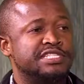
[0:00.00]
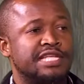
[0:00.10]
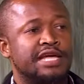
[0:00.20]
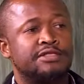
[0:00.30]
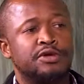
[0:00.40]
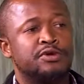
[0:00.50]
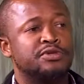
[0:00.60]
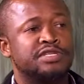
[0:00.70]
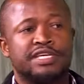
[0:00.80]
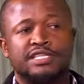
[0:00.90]
like
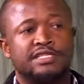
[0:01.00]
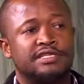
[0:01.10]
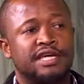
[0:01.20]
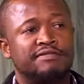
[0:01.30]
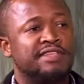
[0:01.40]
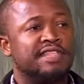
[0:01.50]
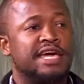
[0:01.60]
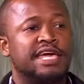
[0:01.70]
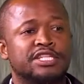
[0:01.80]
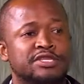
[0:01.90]
those is giving their
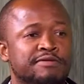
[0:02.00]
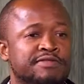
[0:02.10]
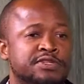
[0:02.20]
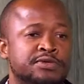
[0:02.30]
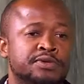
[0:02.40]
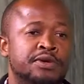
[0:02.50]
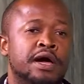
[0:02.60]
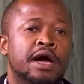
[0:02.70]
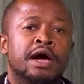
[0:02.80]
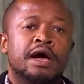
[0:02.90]
kids over to
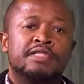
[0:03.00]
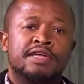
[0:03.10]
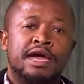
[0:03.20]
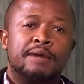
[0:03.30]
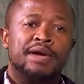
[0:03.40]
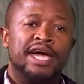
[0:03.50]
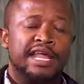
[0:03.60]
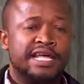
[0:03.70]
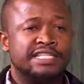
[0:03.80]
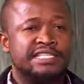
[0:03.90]
their
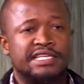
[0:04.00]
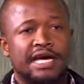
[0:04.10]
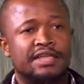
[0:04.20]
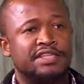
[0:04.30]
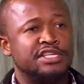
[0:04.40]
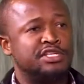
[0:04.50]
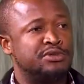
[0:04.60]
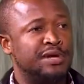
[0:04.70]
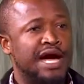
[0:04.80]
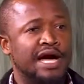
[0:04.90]
parents, others
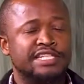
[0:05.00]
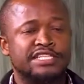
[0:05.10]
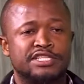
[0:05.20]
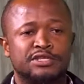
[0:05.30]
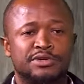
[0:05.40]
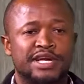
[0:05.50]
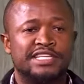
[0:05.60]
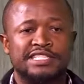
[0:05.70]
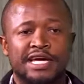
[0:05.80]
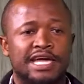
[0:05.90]
to aunts, to
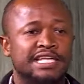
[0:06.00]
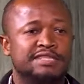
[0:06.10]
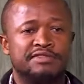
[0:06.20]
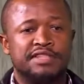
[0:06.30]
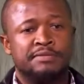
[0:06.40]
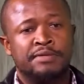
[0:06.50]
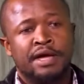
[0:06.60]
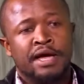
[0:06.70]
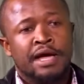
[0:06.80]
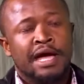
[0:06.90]
raise their kids for them.
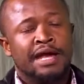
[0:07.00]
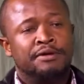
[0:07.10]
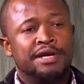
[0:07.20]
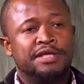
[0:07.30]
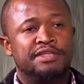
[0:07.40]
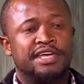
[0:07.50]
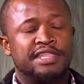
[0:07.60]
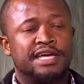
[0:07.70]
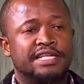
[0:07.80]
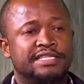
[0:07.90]
And I really think
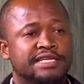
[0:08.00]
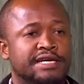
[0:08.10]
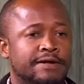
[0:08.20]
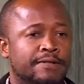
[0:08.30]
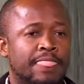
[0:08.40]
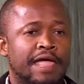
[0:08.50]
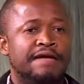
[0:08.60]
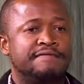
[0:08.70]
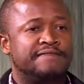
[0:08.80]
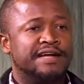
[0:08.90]
that I
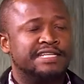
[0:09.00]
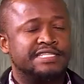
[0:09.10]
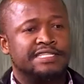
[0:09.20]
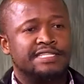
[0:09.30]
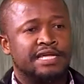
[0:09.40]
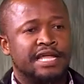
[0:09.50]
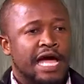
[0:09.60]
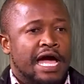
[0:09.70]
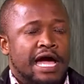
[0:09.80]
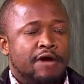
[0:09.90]
felt that
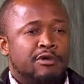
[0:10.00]
I